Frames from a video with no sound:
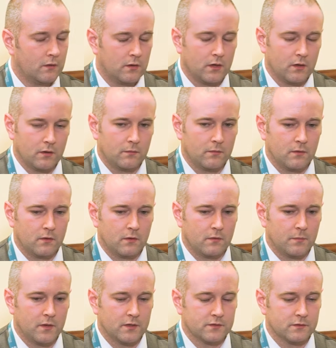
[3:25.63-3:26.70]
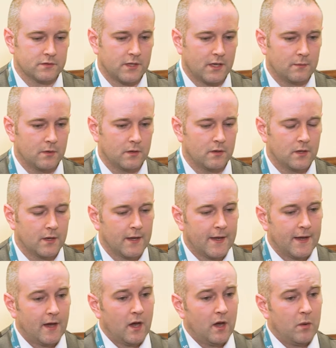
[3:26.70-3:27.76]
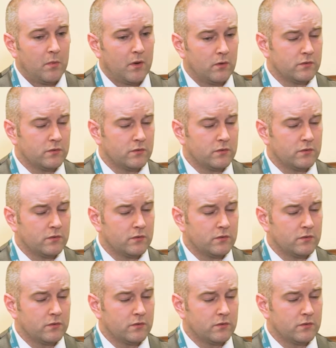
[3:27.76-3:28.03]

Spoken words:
you know, your personal statement. But